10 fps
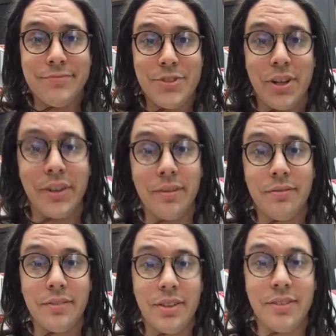Sorry.
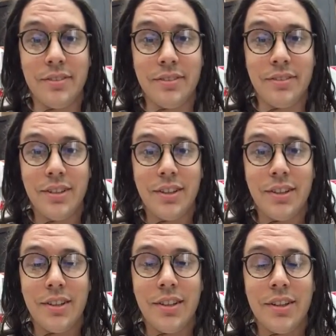
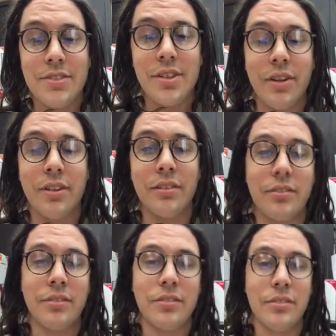Sorry to
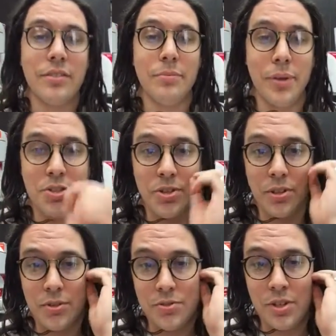bust
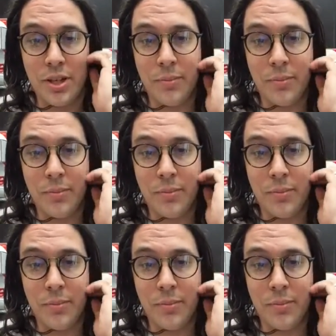your illusion.